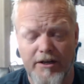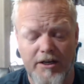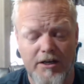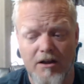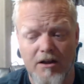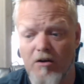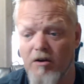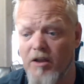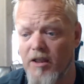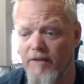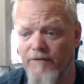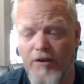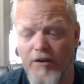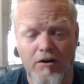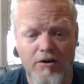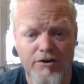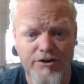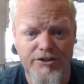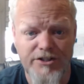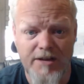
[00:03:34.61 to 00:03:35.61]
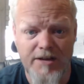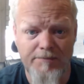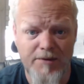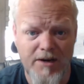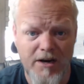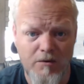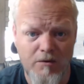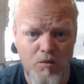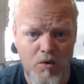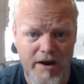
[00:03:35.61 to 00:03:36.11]
You know, if you learn
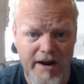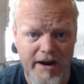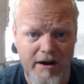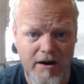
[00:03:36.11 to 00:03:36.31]
something in one